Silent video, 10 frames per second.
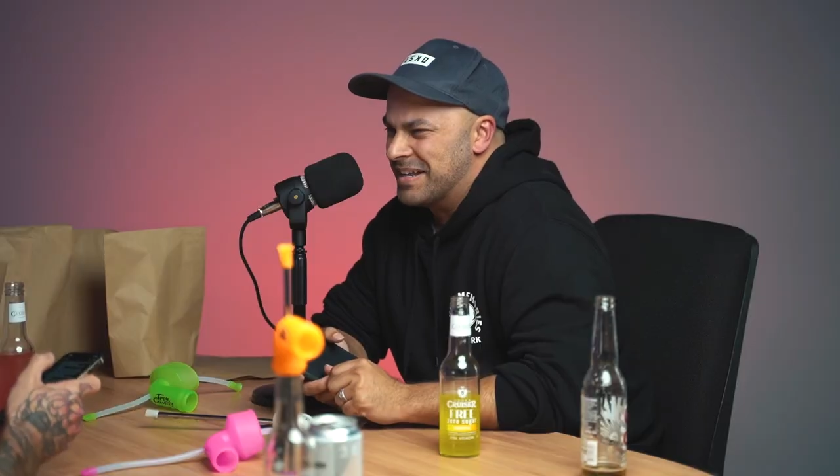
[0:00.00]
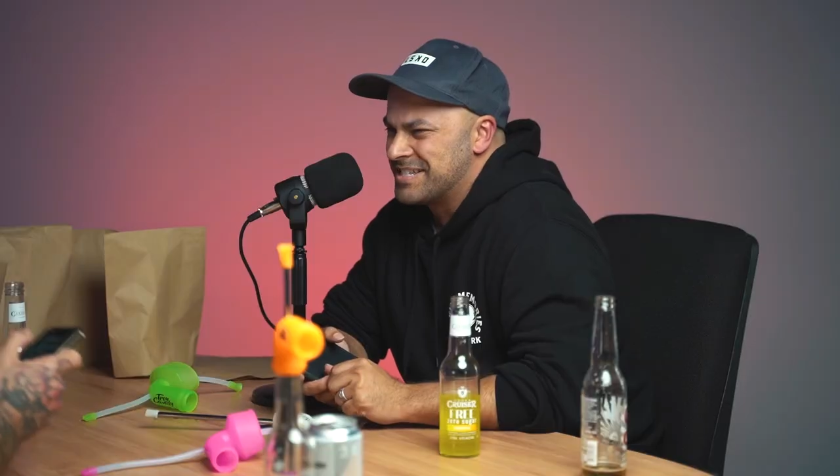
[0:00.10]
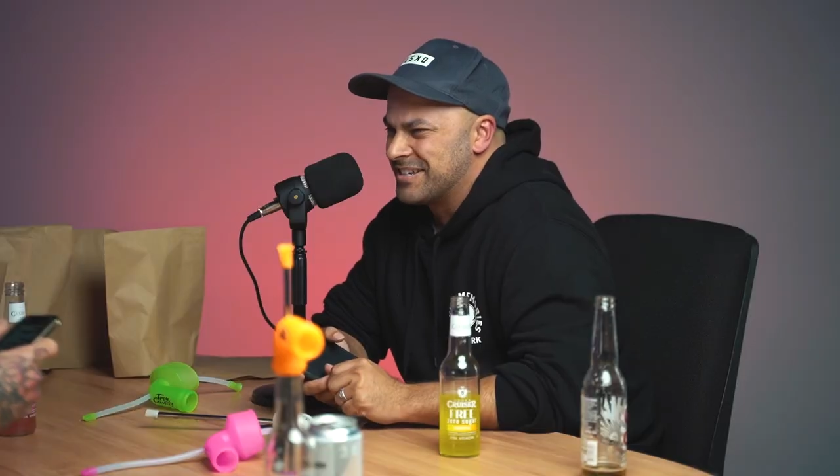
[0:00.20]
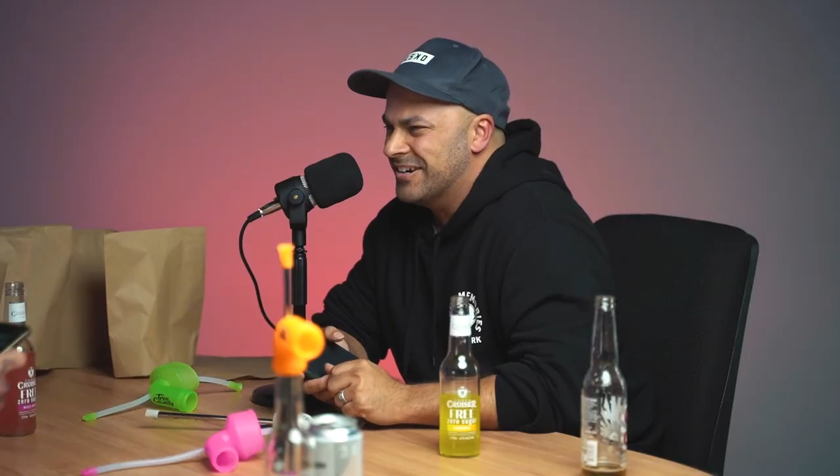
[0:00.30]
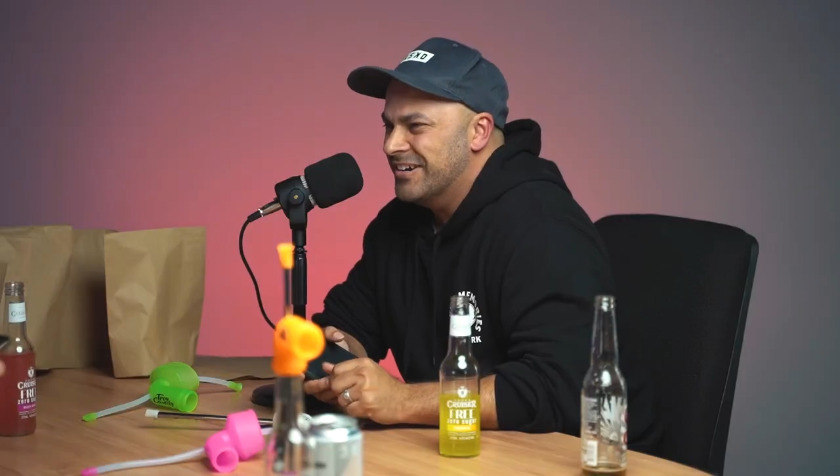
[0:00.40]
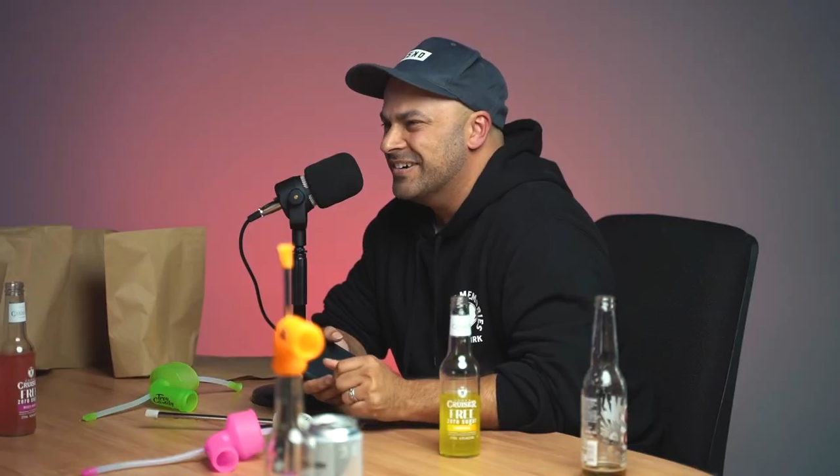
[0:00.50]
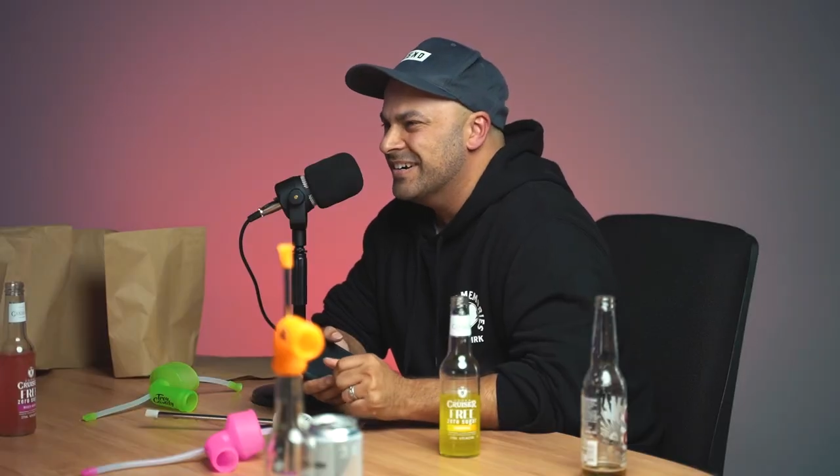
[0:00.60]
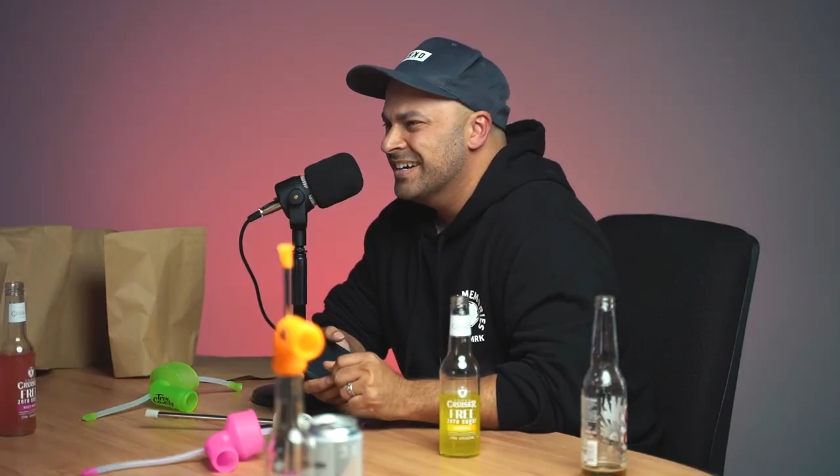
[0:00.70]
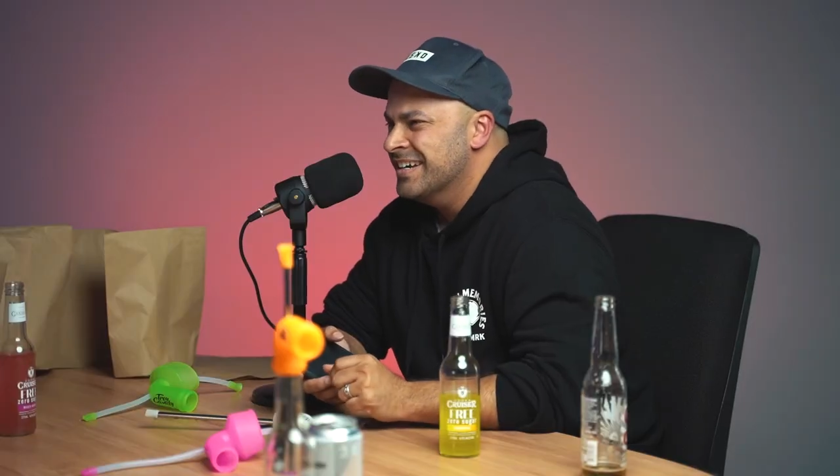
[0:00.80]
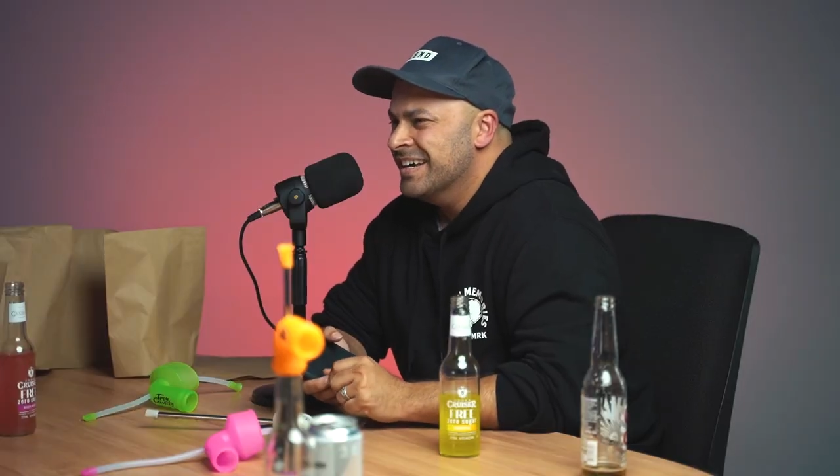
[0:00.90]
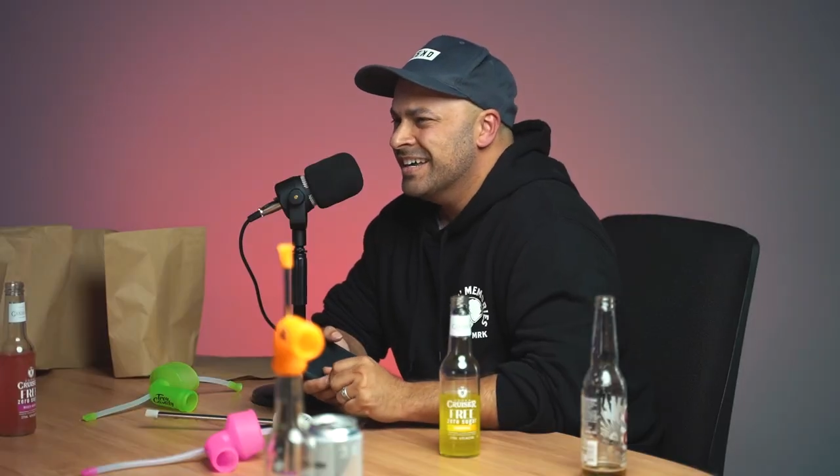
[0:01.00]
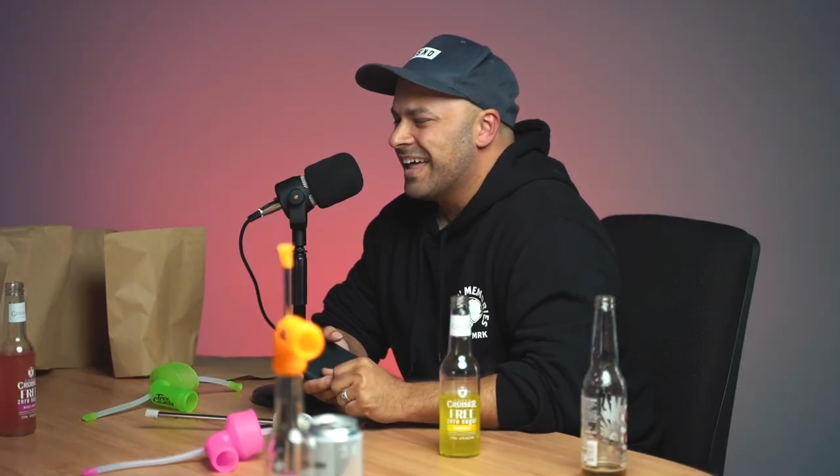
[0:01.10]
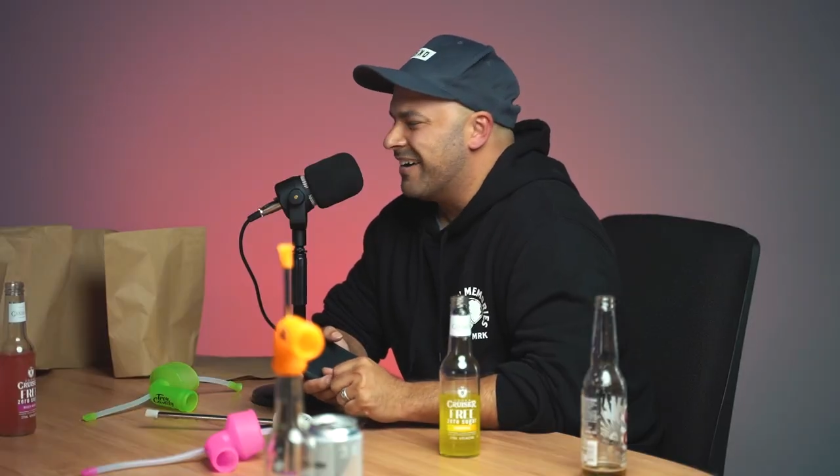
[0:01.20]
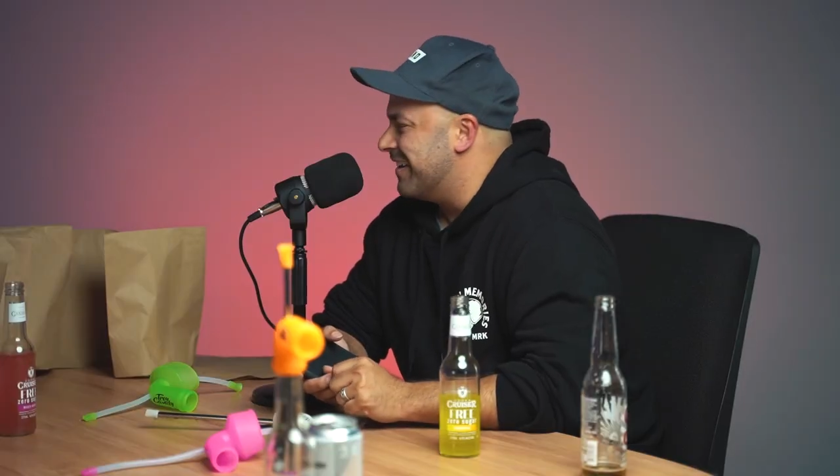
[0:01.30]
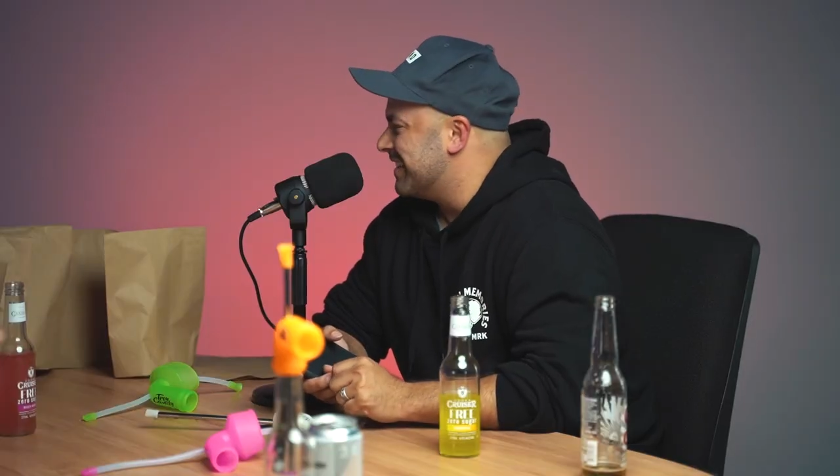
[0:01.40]
ones too.
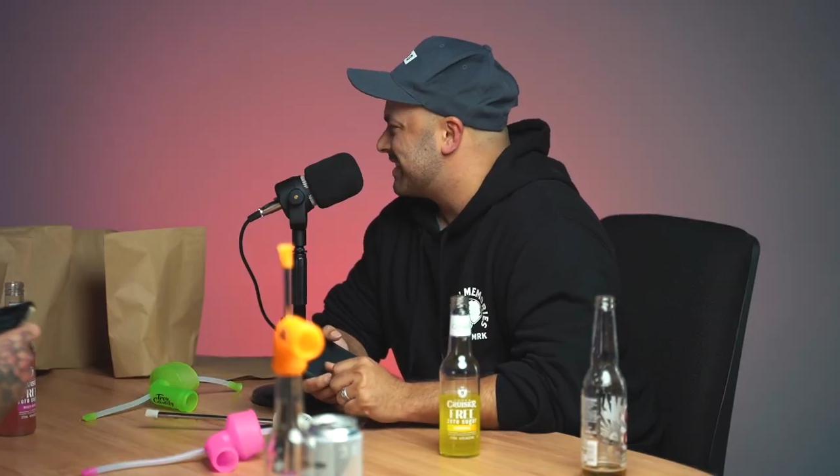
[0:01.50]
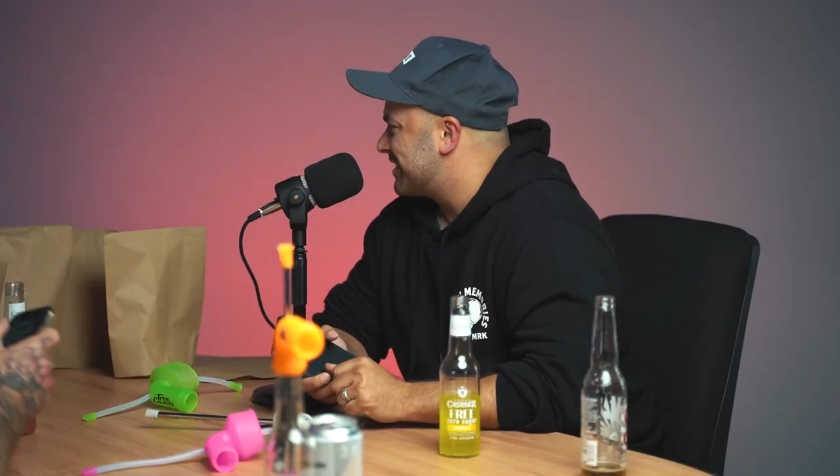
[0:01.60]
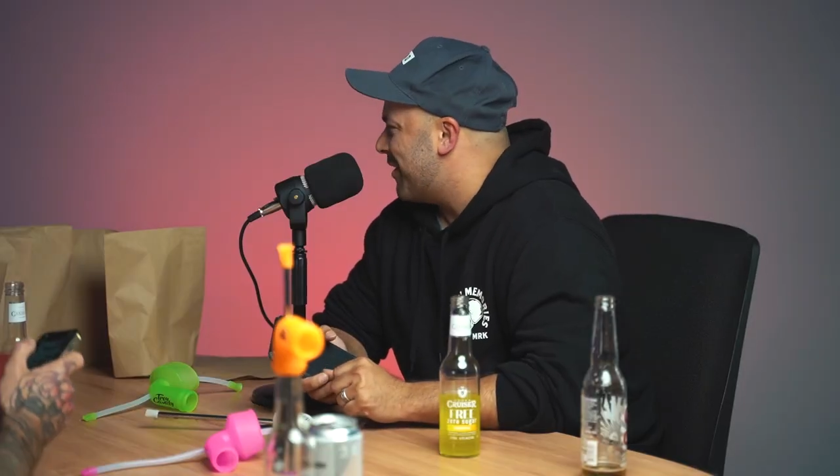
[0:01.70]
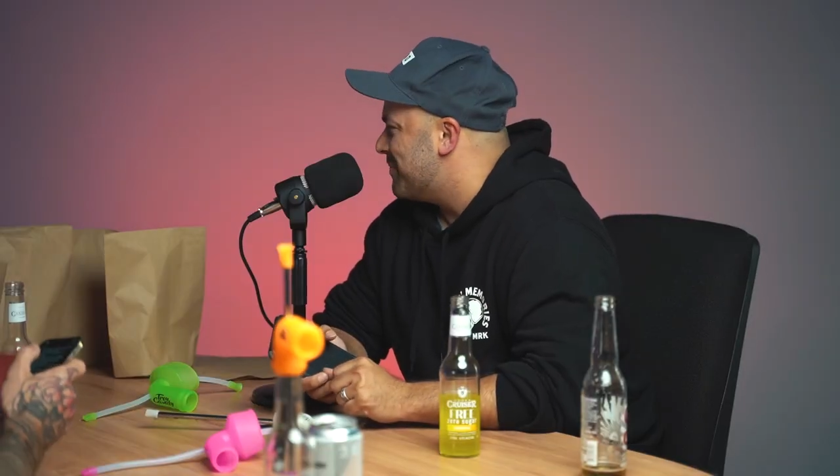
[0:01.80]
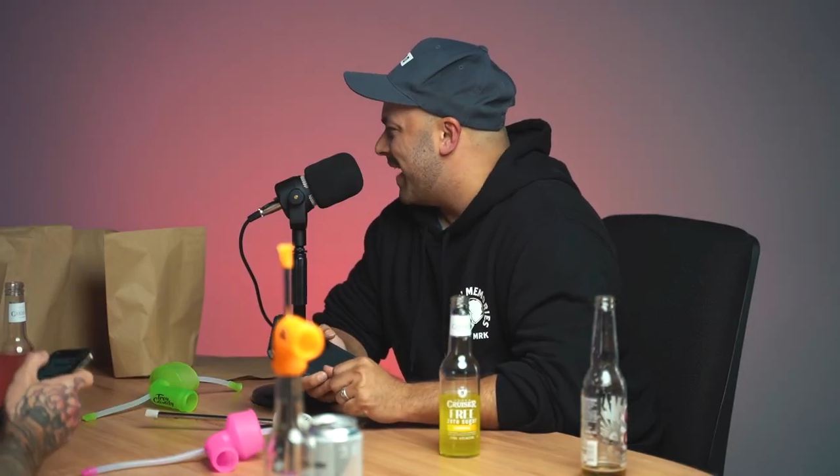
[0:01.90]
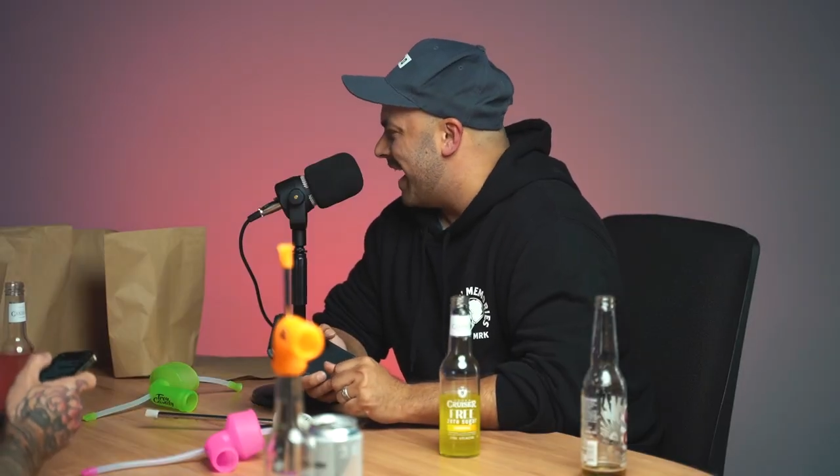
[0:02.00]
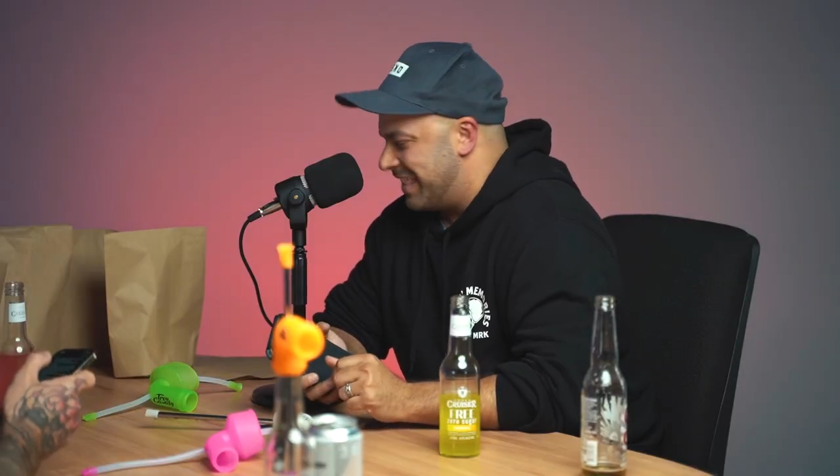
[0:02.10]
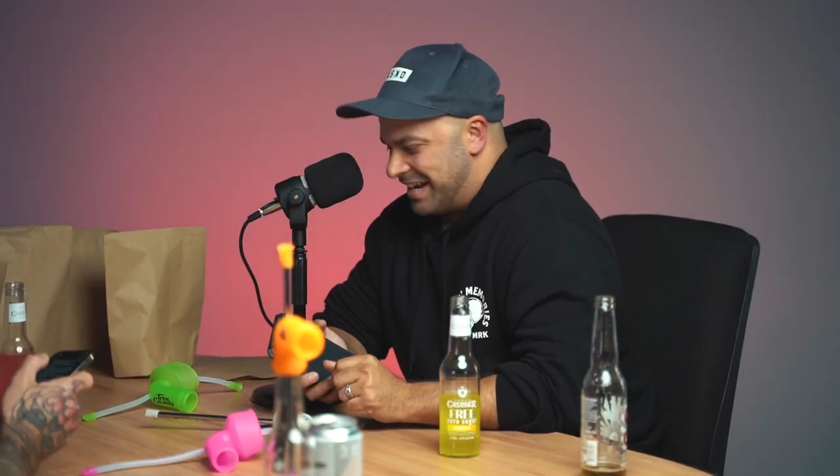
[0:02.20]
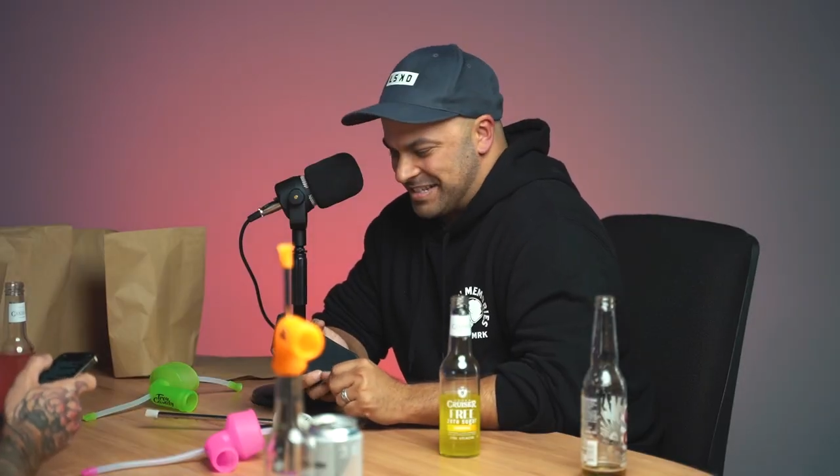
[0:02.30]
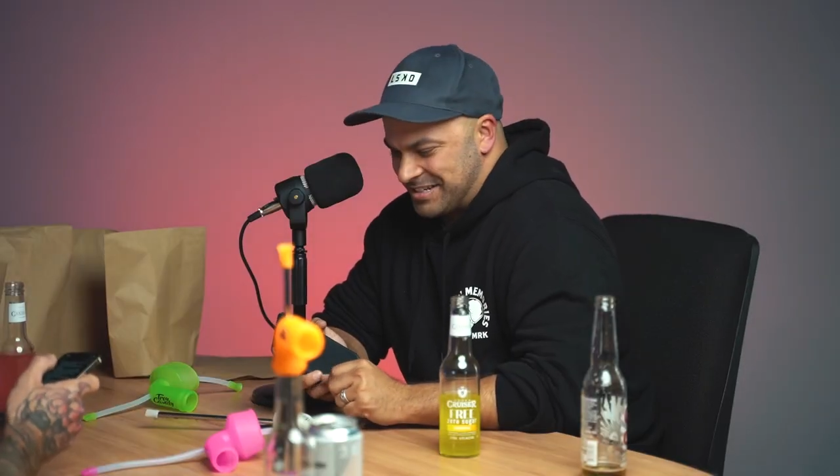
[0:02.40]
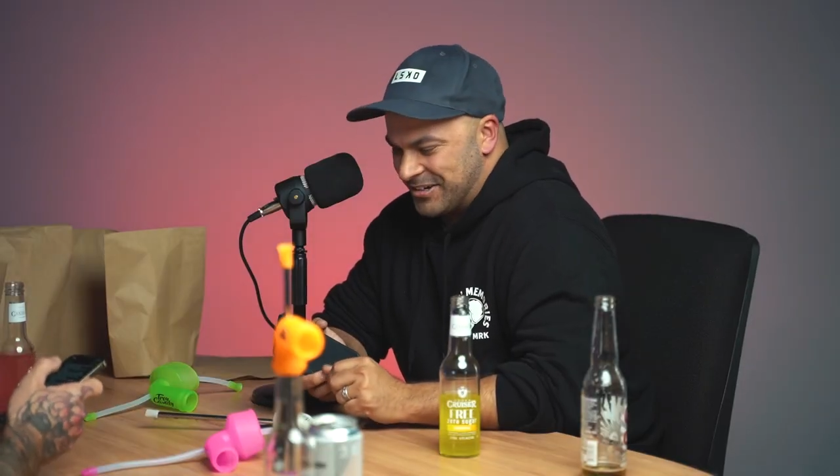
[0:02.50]
That one is so bad. That is